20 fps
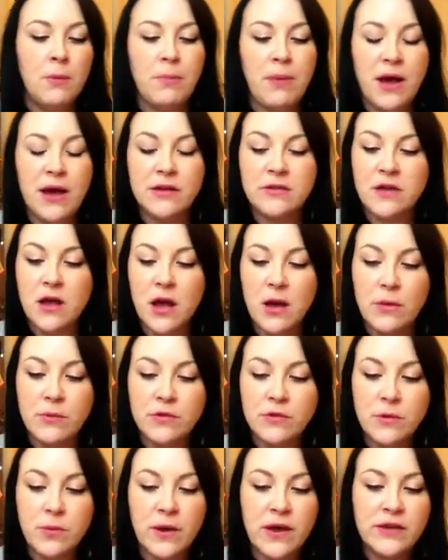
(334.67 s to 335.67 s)
But I
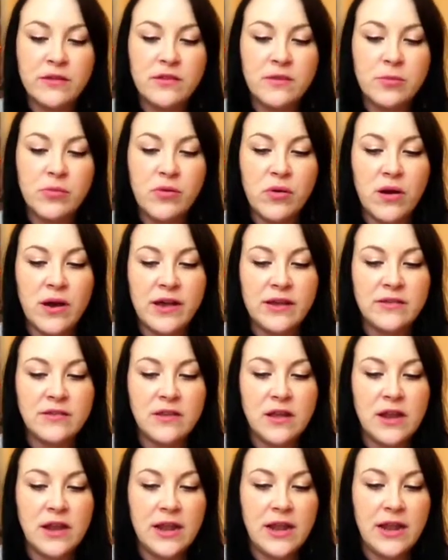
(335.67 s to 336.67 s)
was quite surprised.
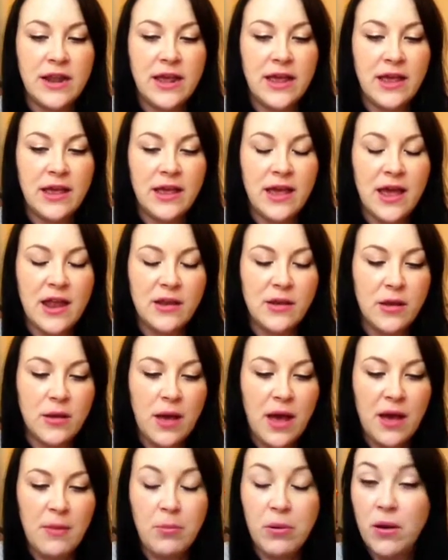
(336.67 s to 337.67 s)
Lily again
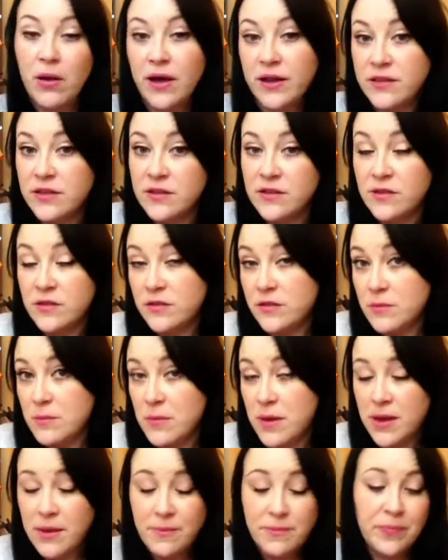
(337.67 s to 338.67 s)
applied this to
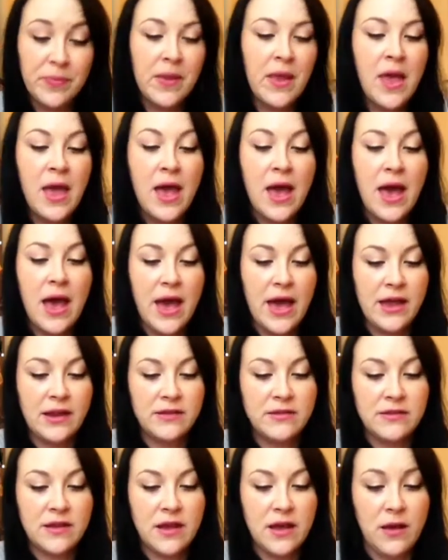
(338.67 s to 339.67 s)
me,
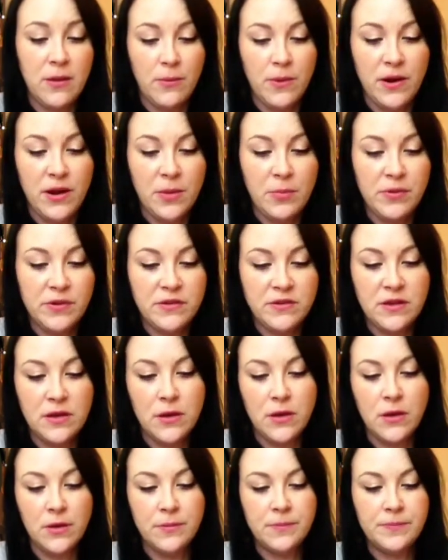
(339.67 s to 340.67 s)
and when I put it
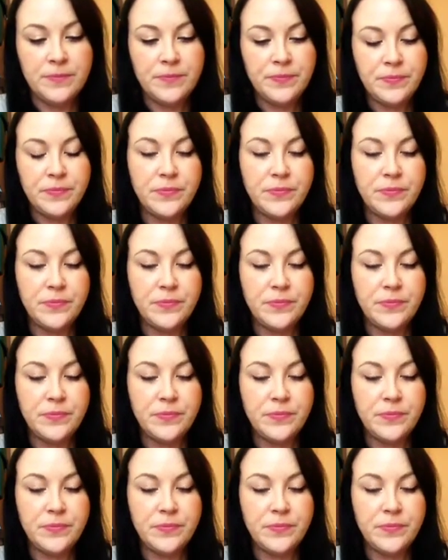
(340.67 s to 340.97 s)
on,